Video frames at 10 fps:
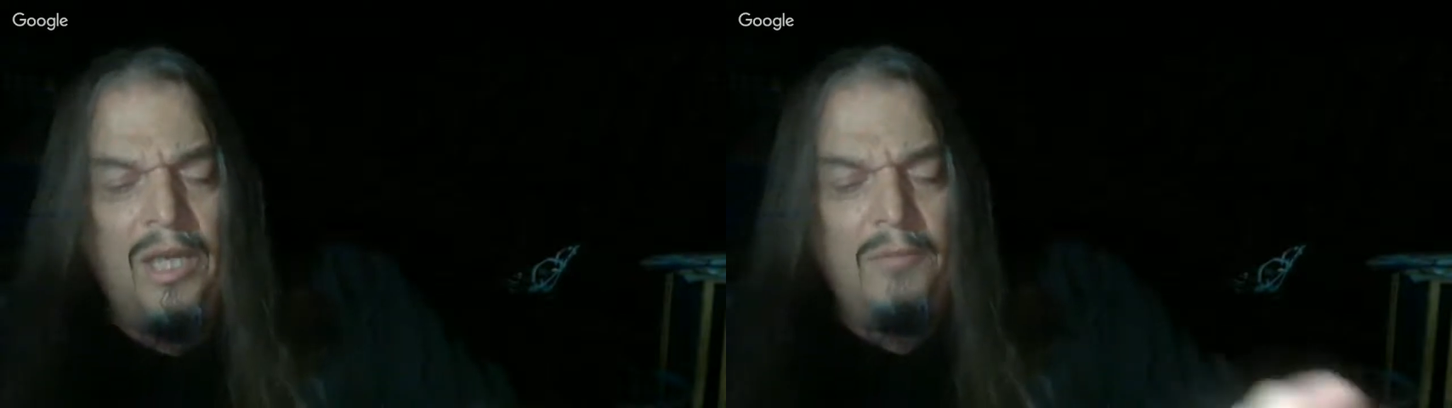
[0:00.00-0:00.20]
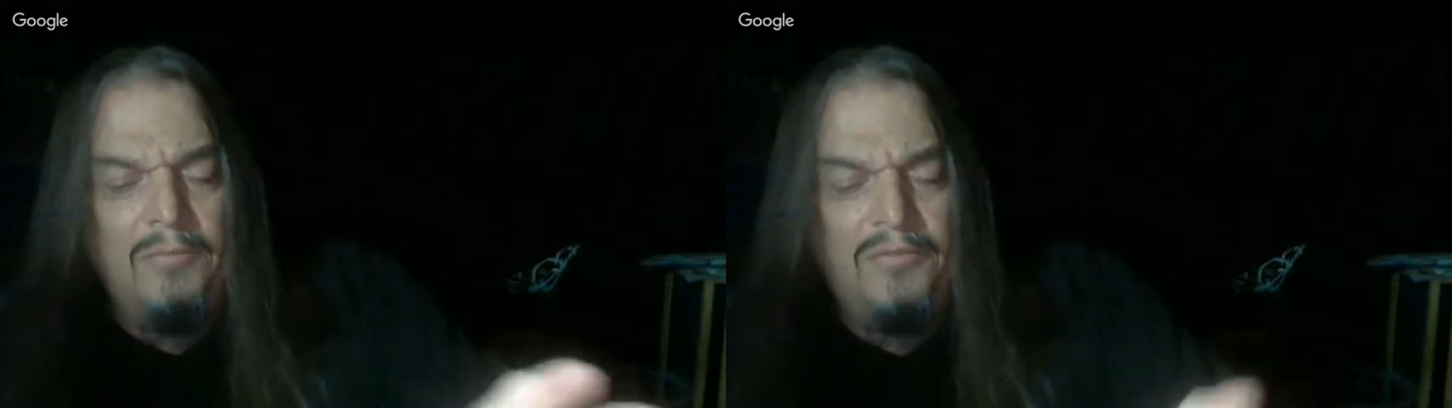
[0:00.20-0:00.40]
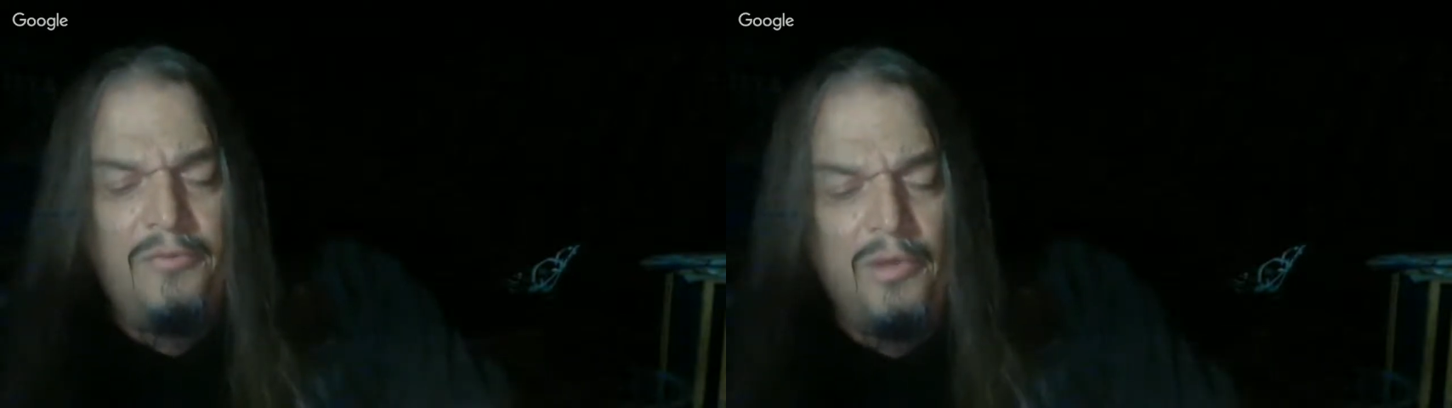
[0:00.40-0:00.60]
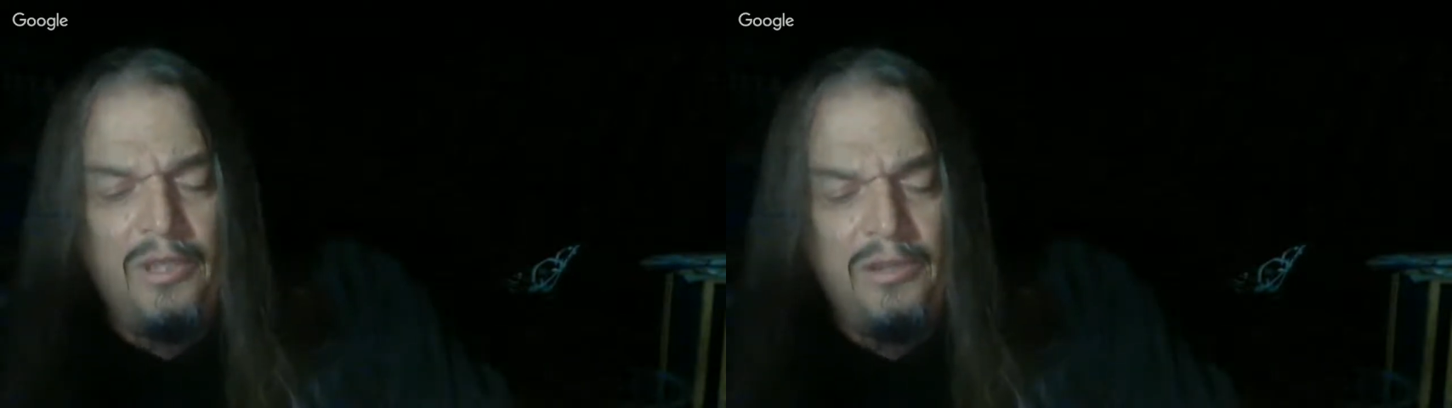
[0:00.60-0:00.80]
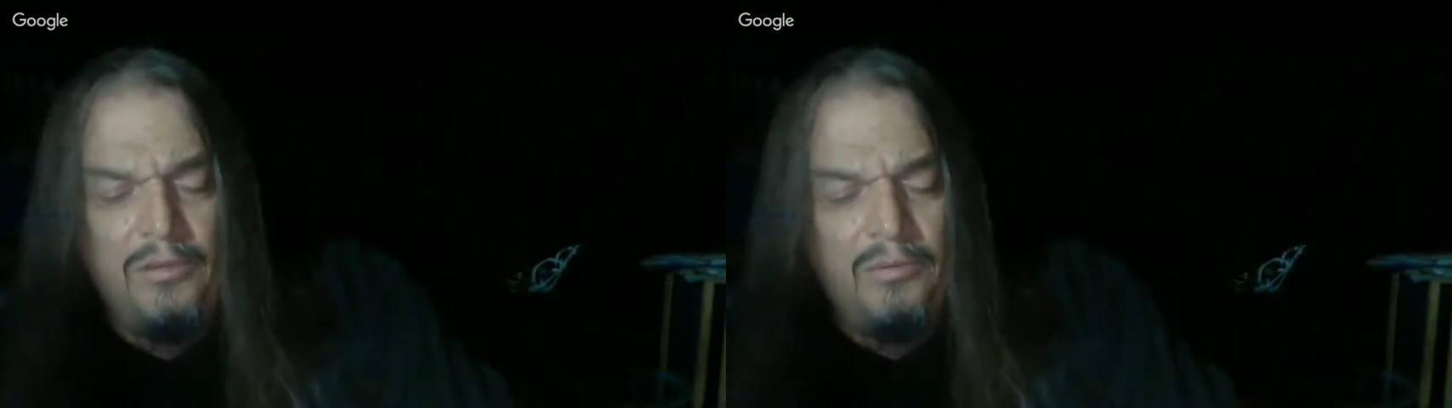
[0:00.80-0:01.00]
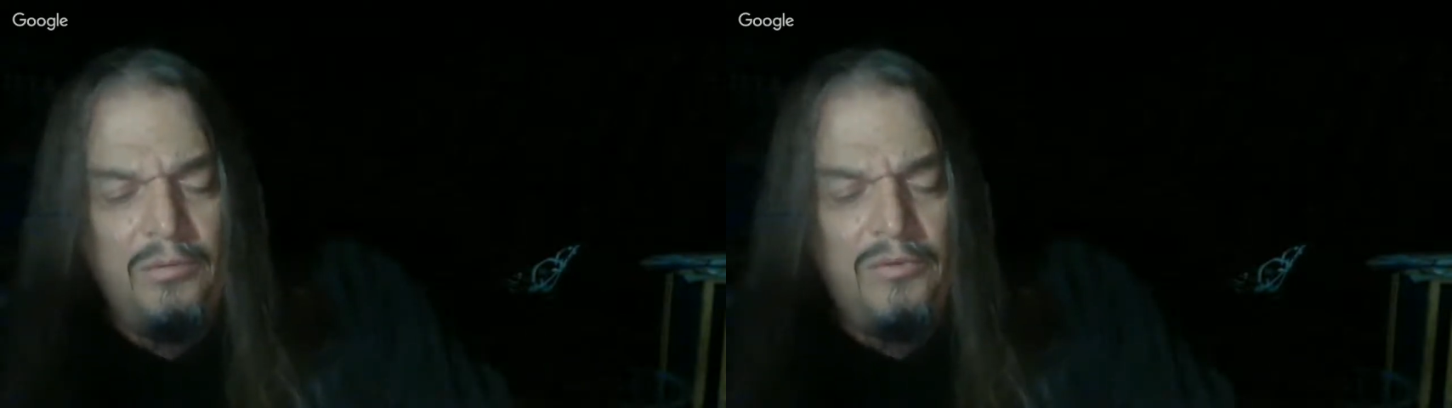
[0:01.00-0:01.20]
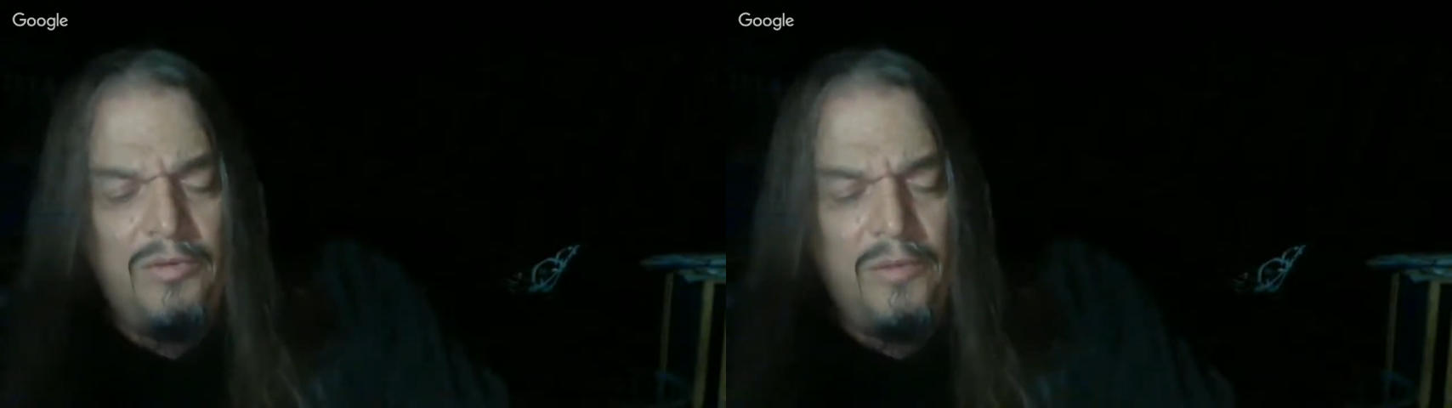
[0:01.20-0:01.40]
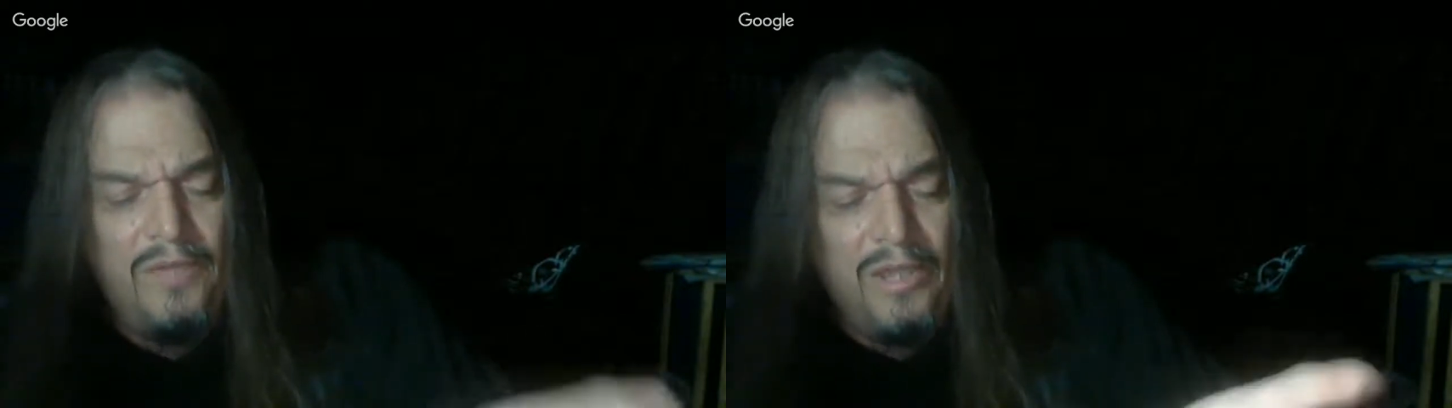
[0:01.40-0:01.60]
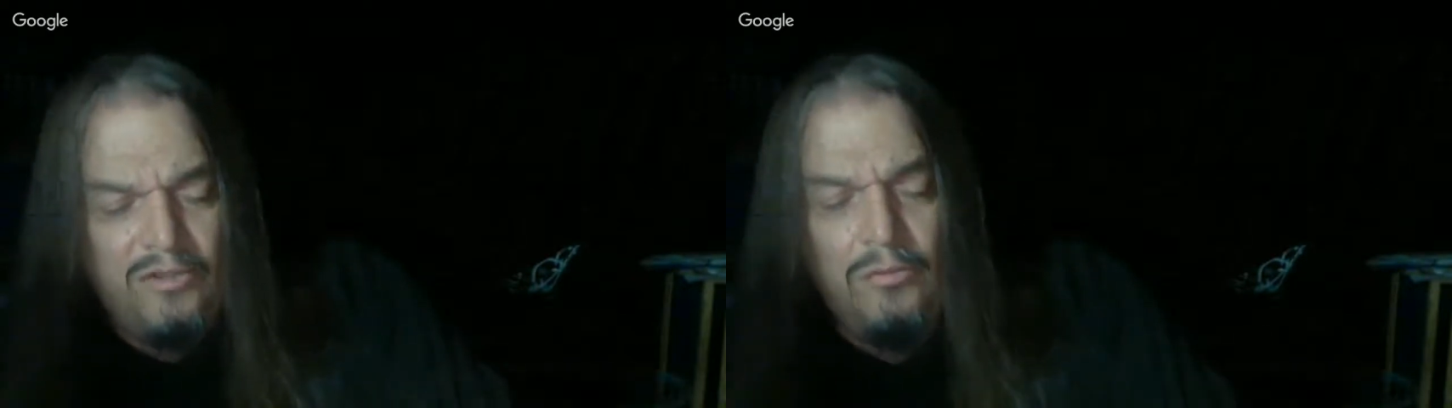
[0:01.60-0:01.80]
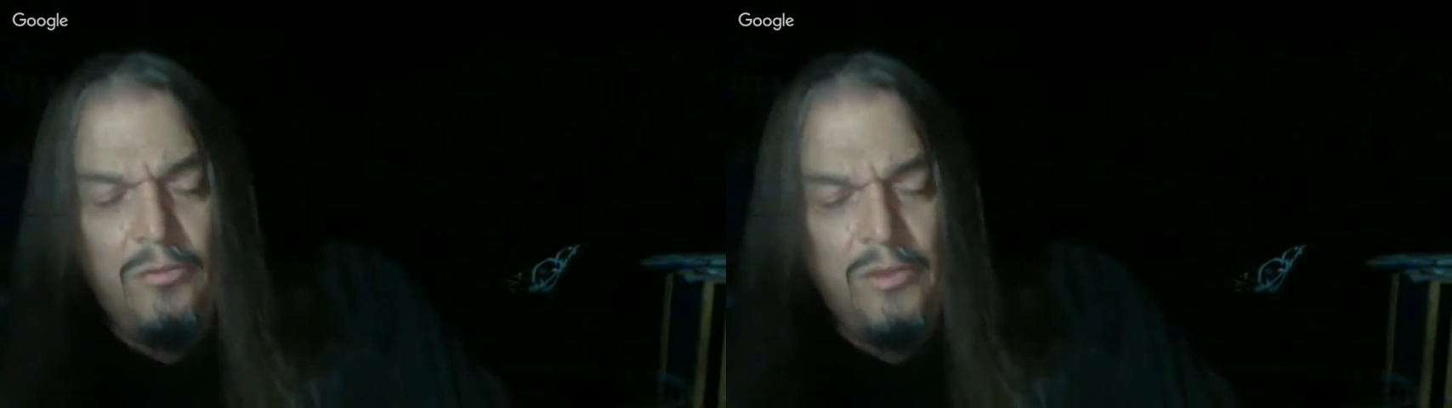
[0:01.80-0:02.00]
before you
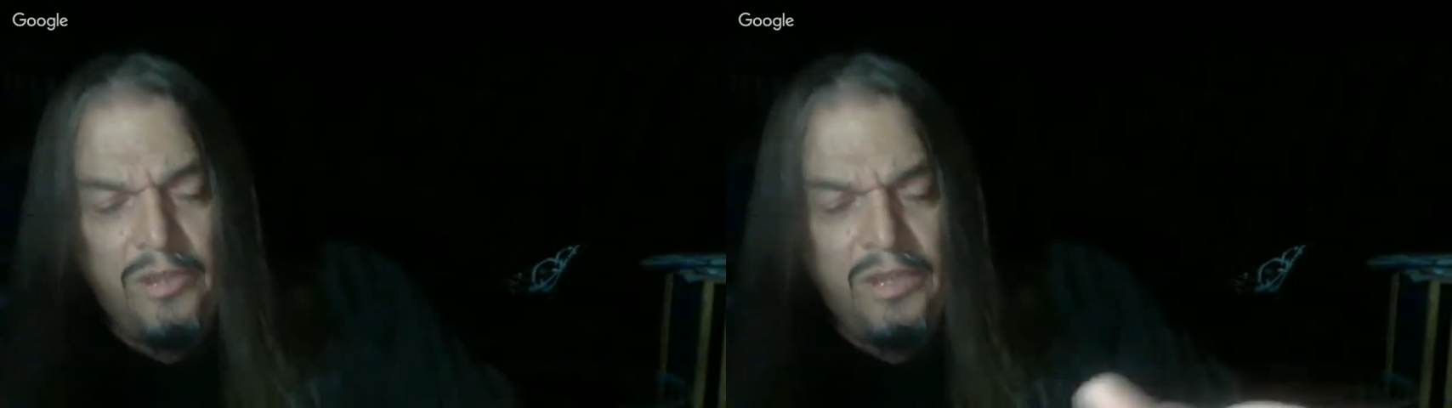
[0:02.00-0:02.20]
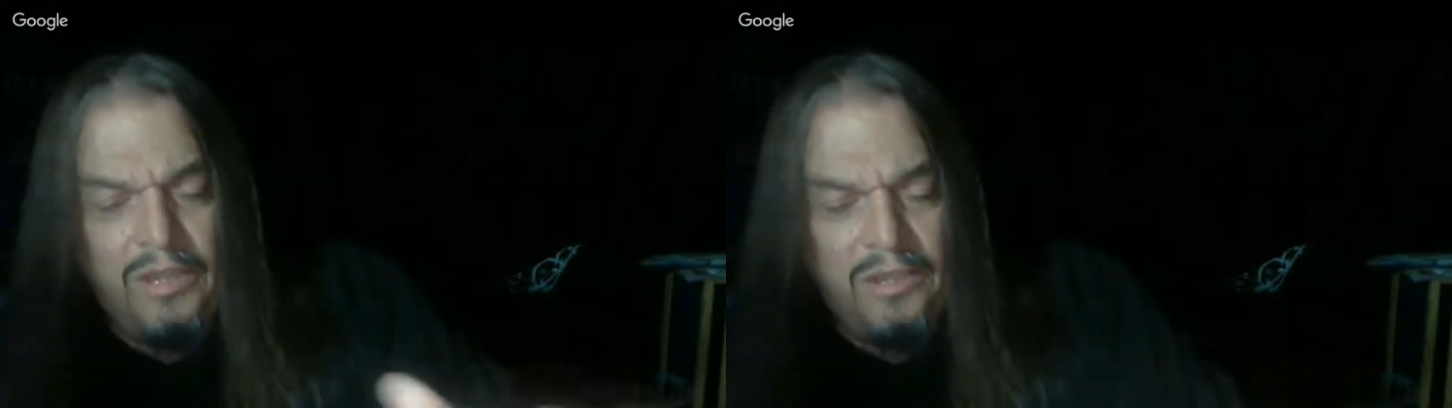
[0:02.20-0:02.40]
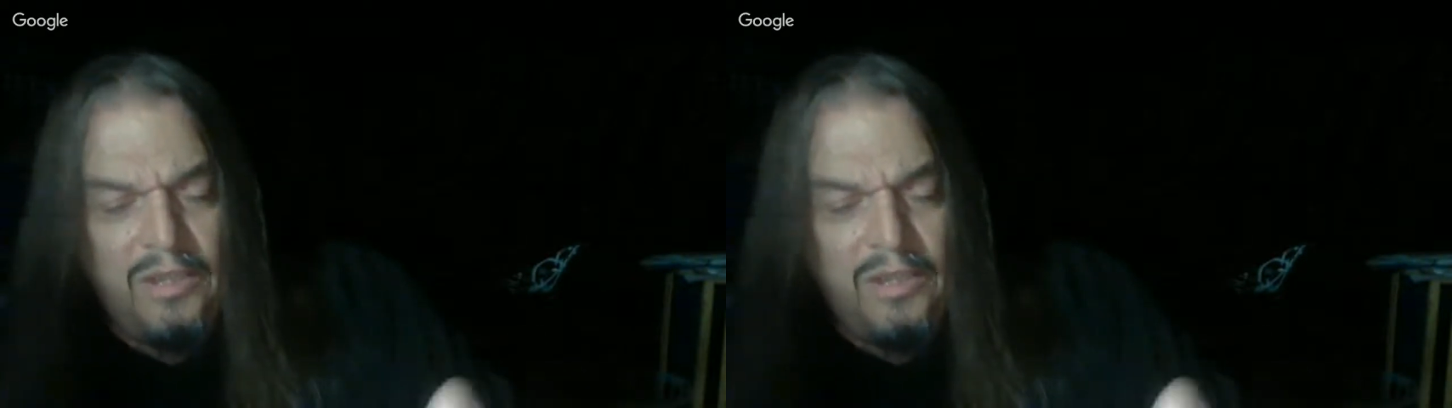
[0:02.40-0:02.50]
eventually